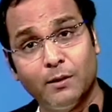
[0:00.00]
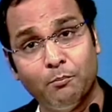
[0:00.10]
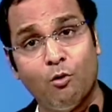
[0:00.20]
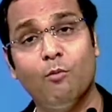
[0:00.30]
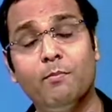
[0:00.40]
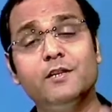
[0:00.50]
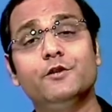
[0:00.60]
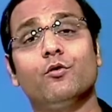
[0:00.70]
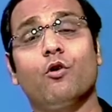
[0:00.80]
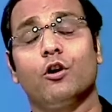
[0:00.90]
The moment
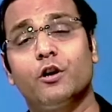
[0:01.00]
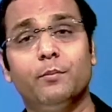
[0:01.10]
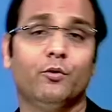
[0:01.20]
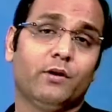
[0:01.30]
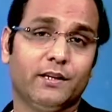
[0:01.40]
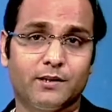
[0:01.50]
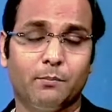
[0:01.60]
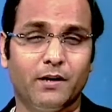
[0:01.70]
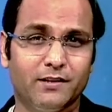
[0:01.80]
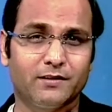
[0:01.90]
you contribute in
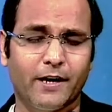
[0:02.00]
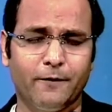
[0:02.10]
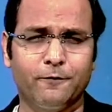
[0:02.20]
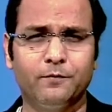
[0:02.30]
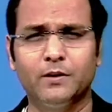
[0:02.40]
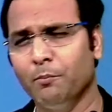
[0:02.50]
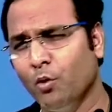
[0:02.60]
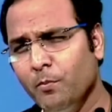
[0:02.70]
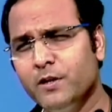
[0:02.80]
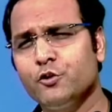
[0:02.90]
somebody's life, the
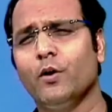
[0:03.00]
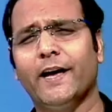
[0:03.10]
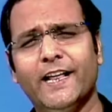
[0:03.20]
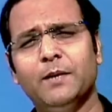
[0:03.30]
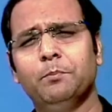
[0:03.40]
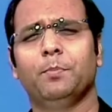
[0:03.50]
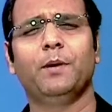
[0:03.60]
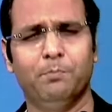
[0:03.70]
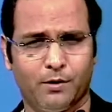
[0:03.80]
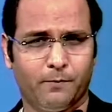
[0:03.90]
moment you help
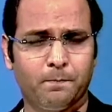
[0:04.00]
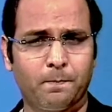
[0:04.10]
people,